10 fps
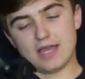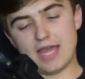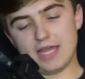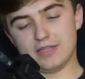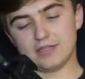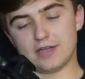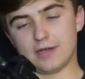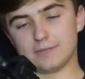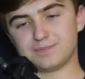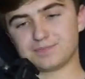I know.
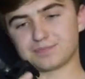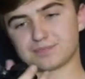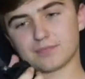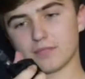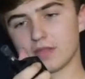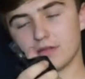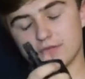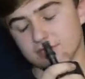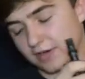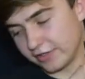And
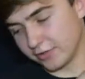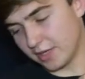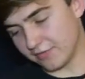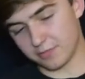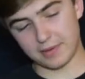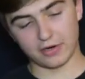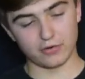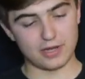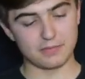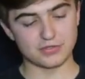finally, we have the barrel
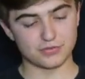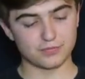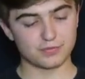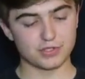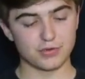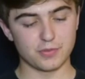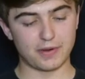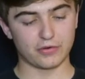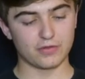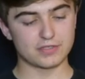and muzzle. So the
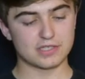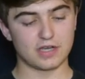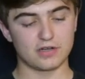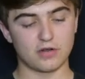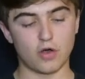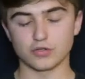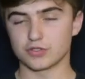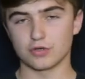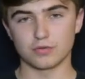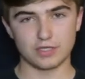barrel on this gun
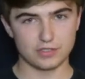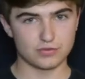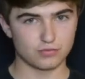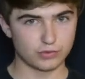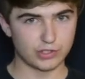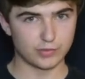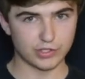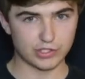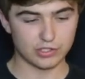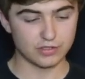also is really, really
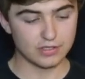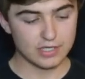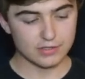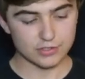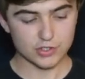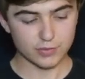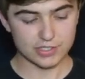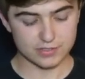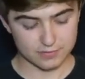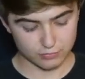good. The Swiss
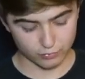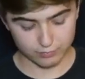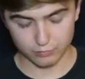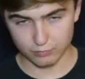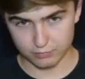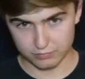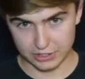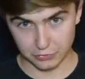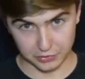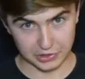did
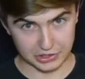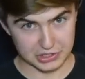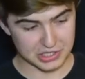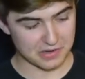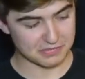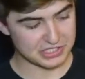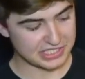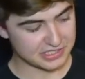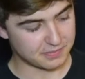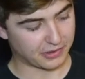a really good job
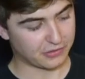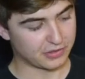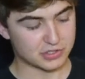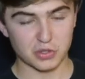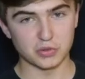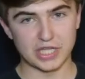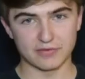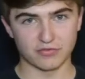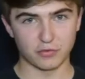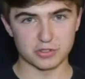machining this barrel. It's a cold hammer
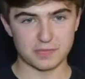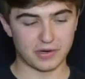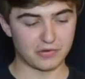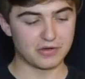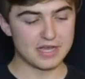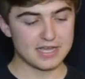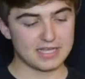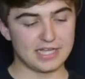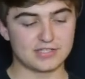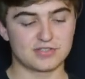forged barrel.
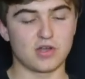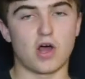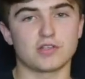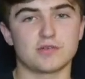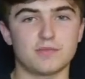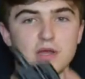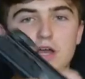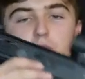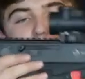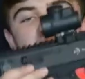It's awesome.
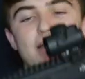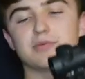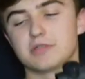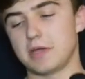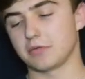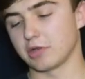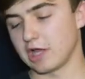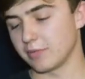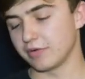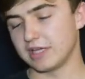We were able to make
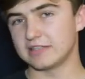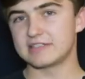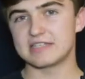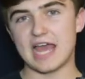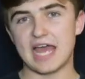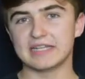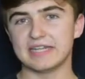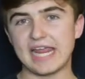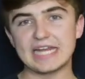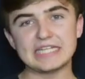reliable hits at
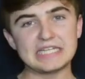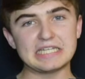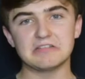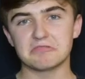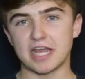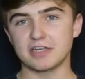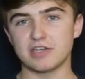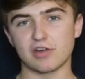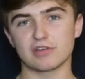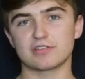80, 90
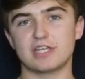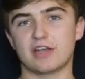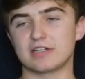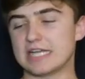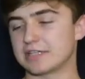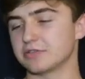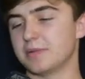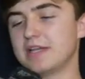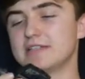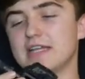yards in our tactical
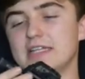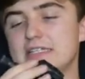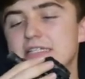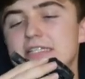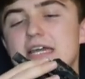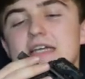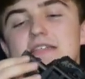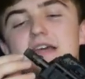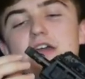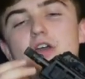bays at ETTS
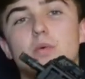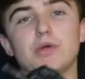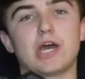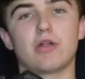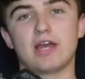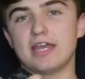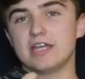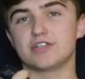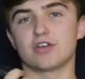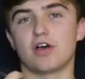without a
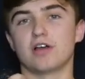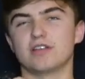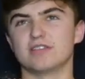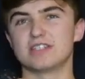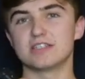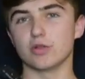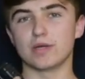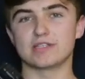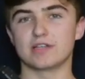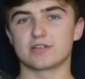hitch on
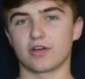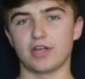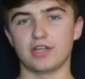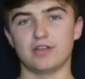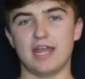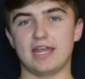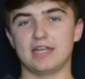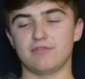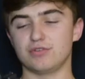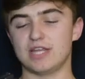silhouette-sized target. And
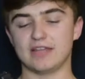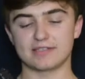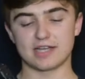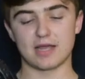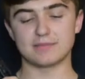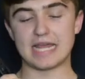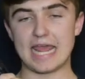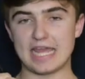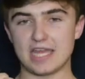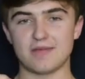if you take the time to
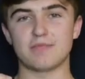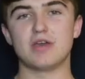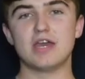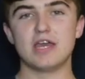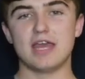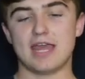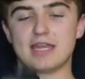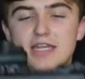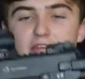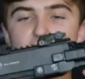aim and
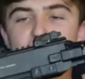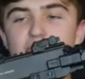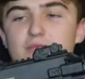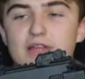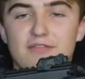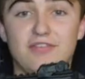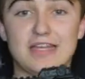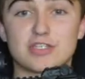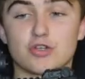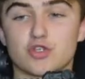get your
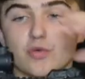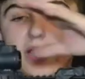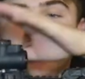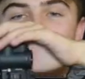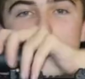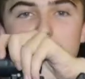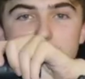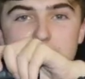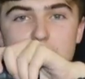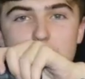face directly behind
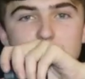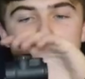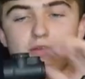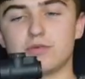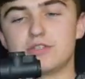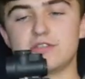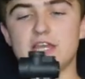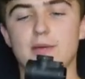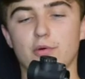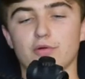this optic, which is the
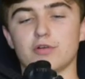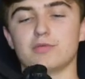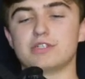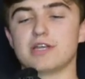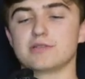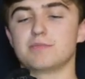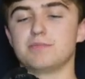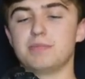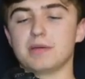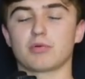MRO, which has a
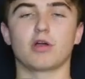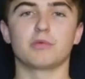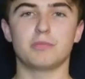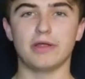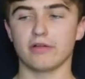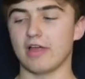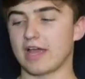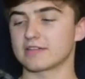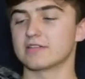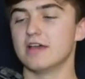big problem with parallax,